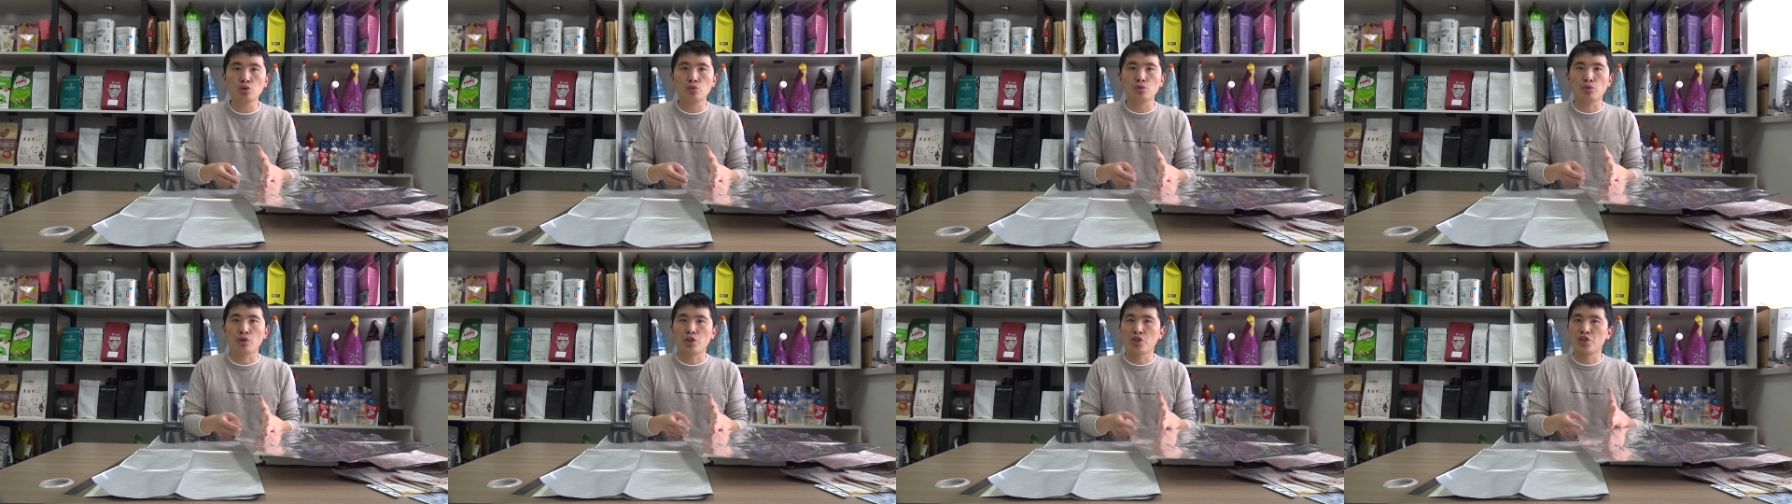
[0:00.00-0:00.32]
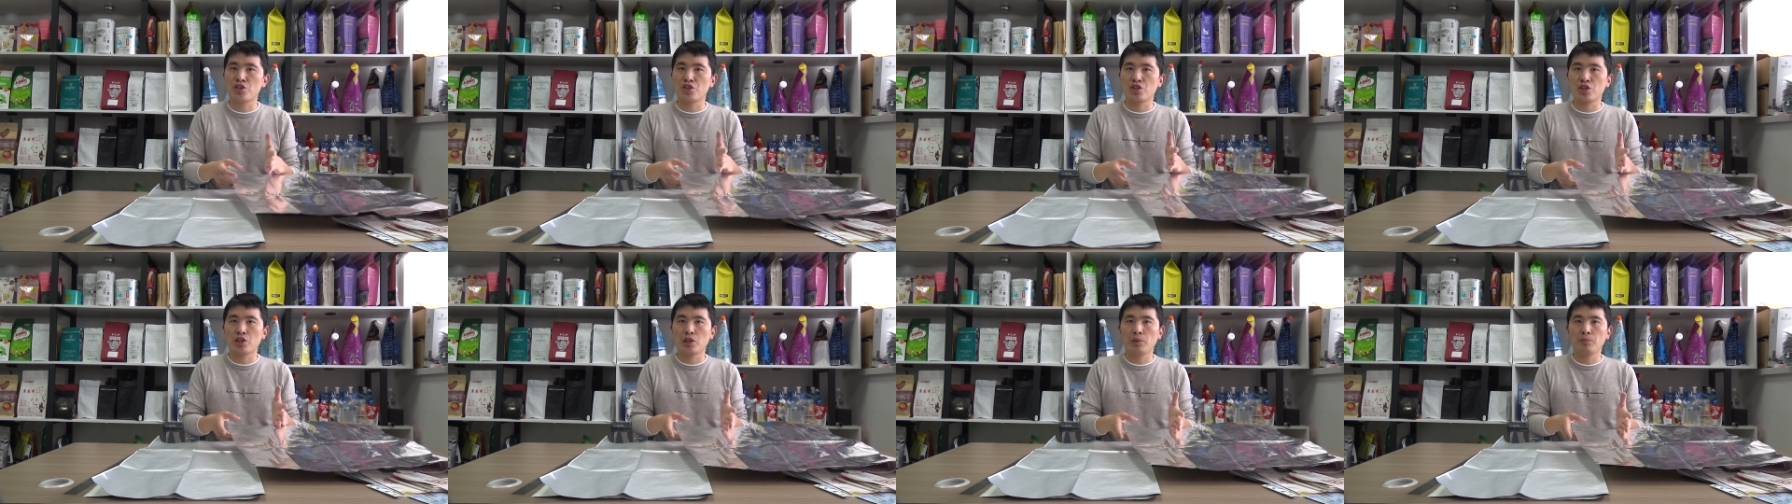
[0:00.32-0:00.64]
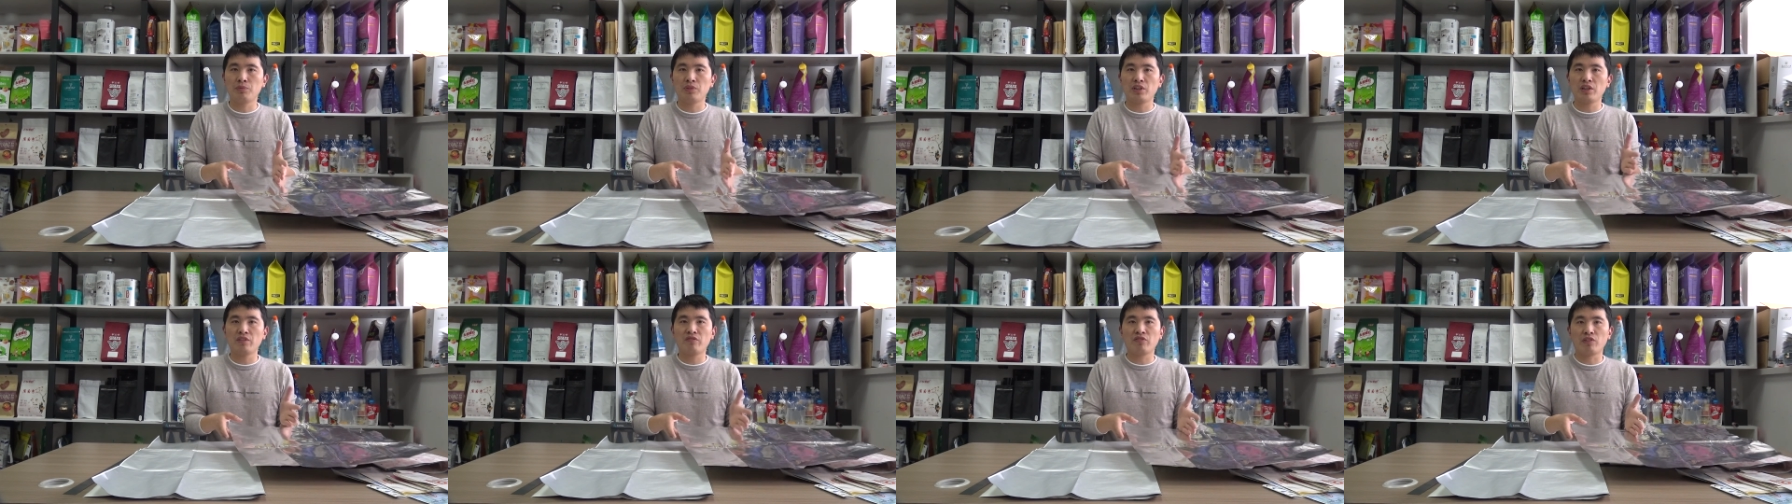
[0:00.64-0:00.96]
to
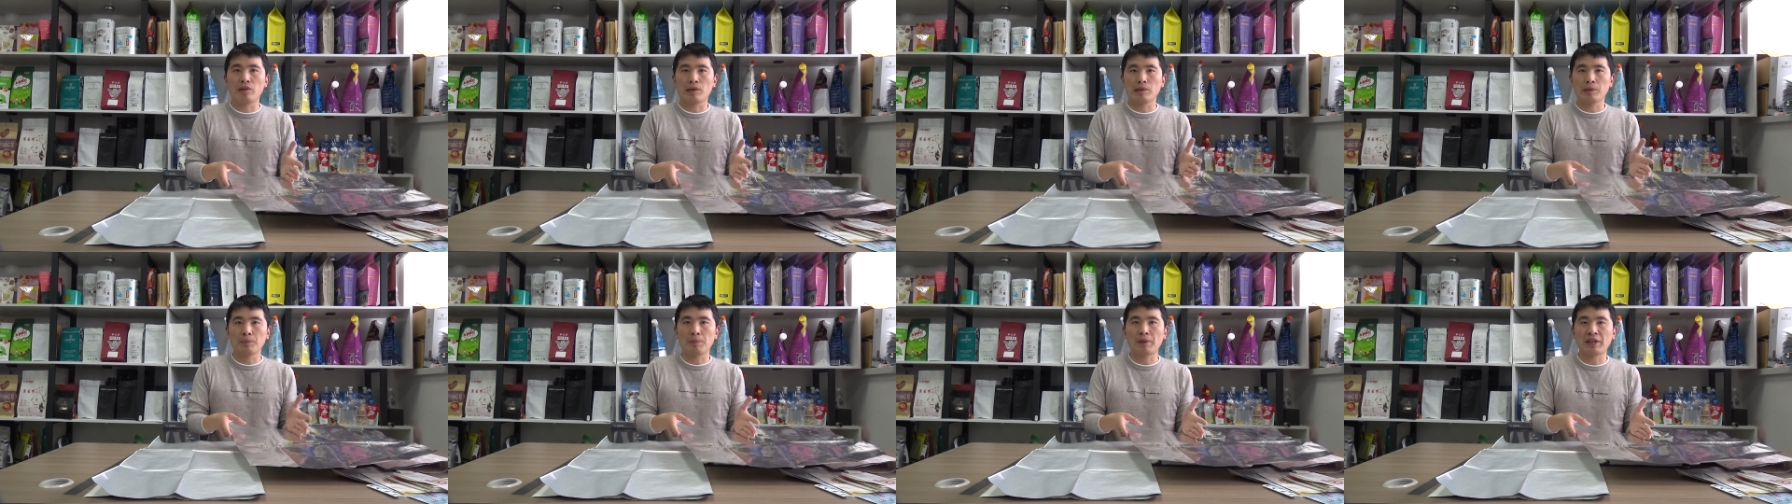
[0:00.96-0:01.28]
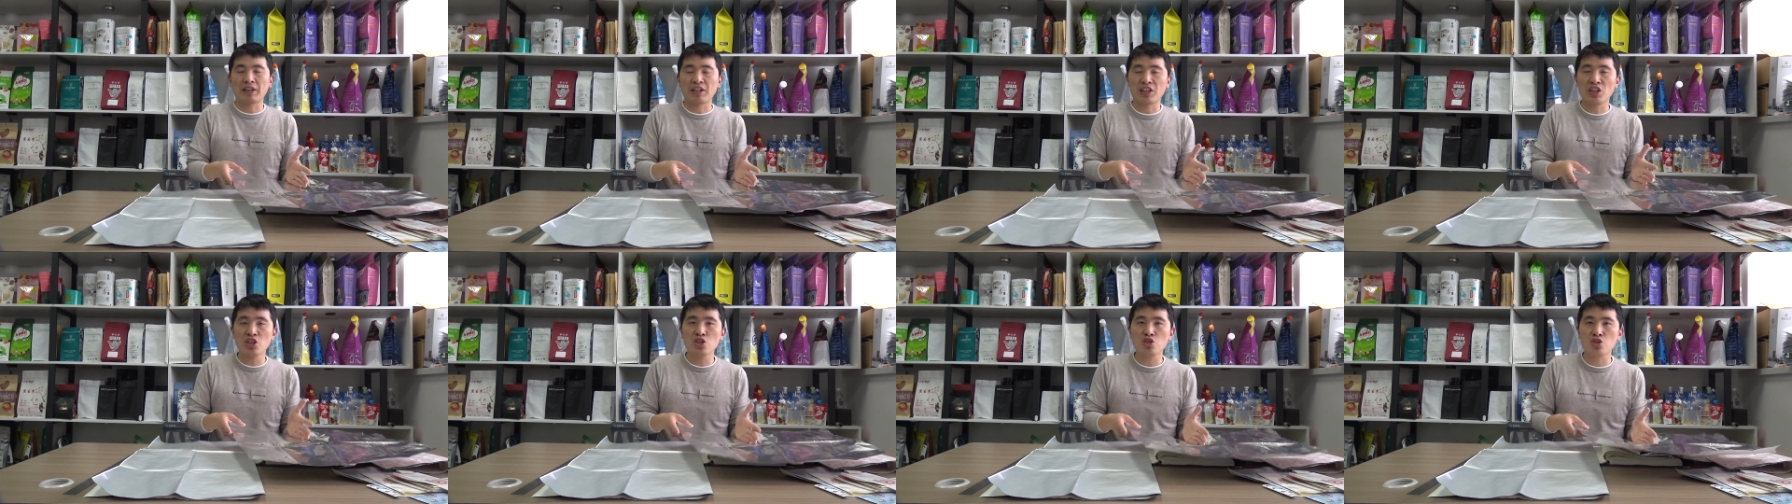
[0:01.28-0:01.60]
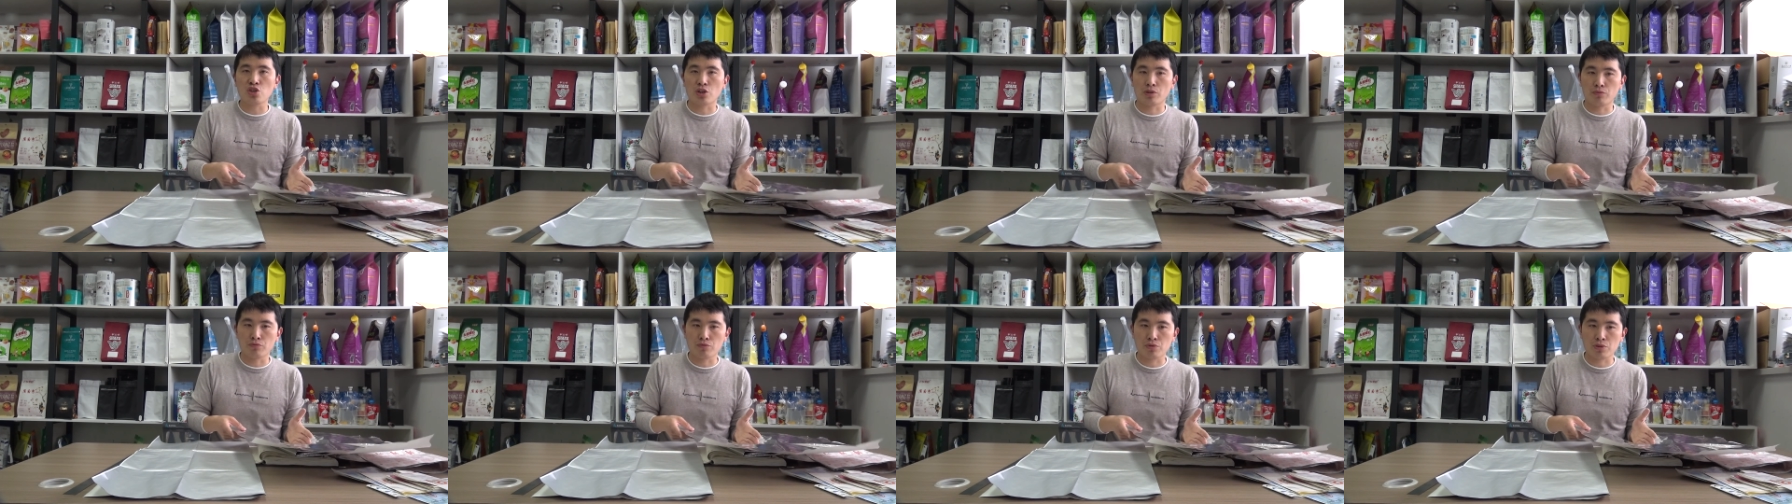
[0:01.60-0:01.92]
achieve different
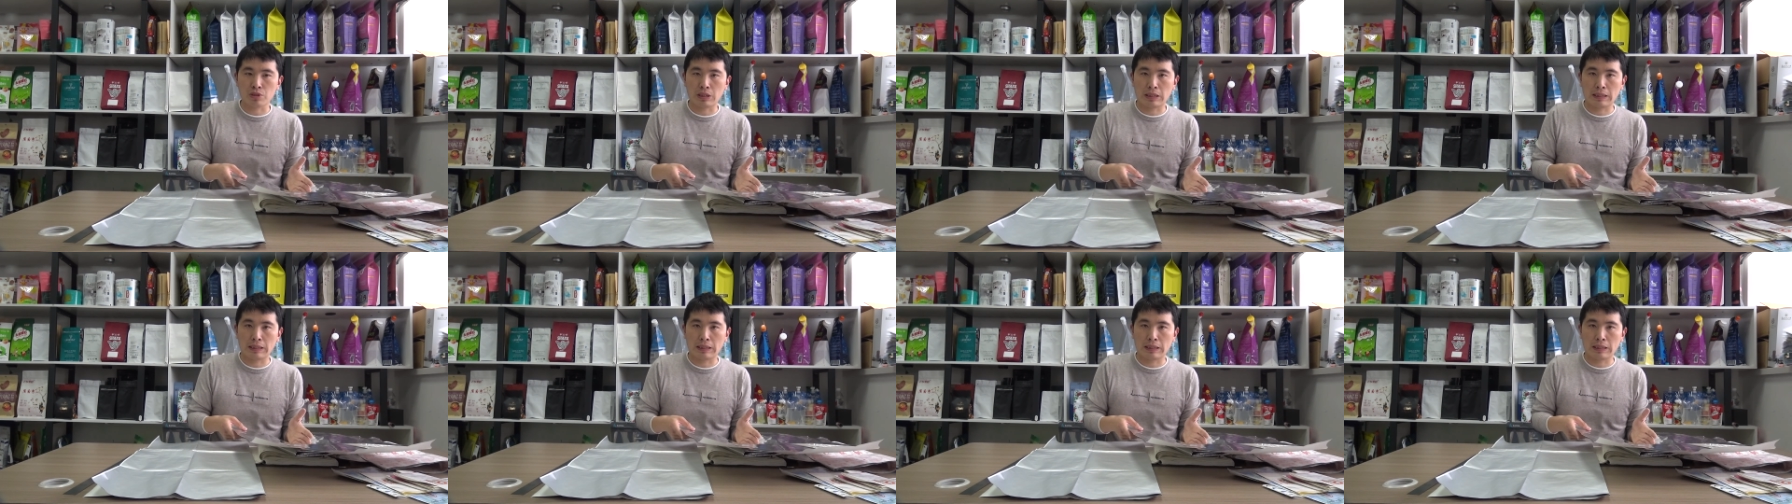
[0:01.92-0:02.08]
applications